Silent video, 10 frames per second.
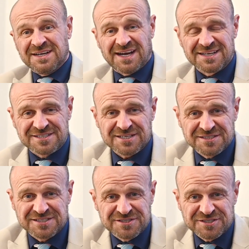and
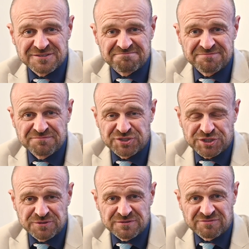started to
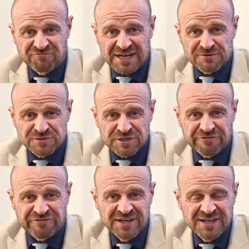shoot rounds off,